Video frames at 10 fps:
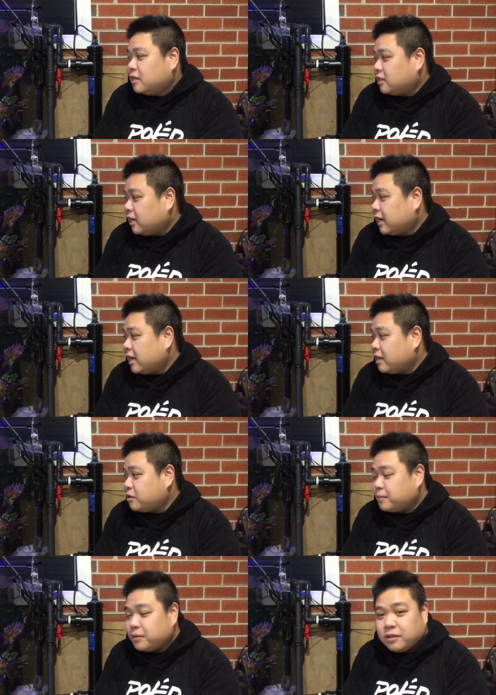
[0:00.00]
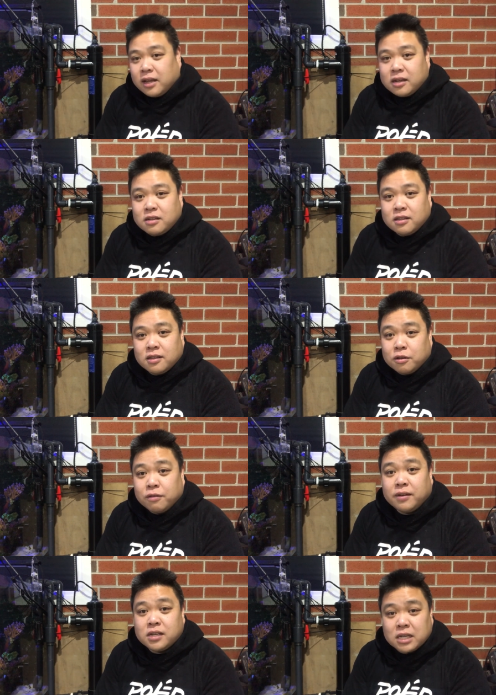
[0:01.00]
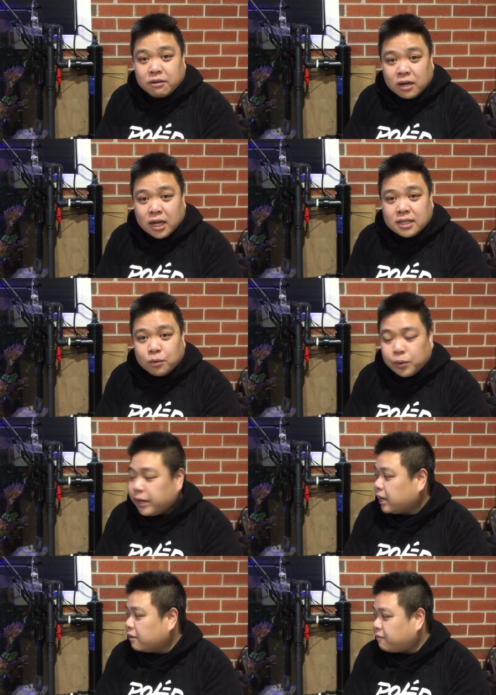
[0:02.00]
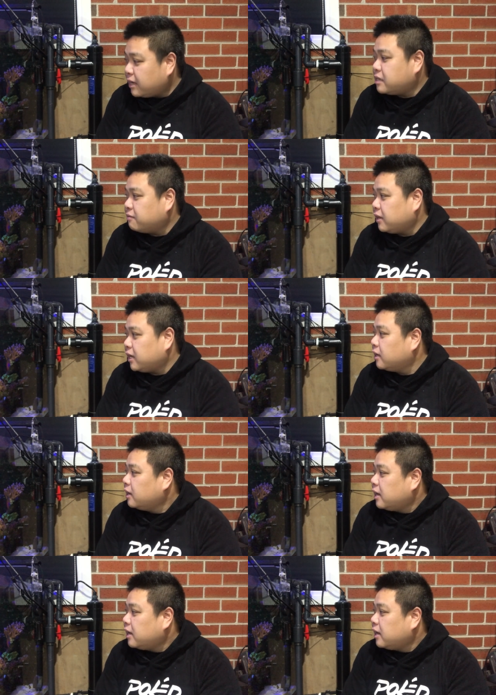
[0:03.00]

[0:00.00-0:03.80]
So I can attribute that to the UV sterilizer working effectively.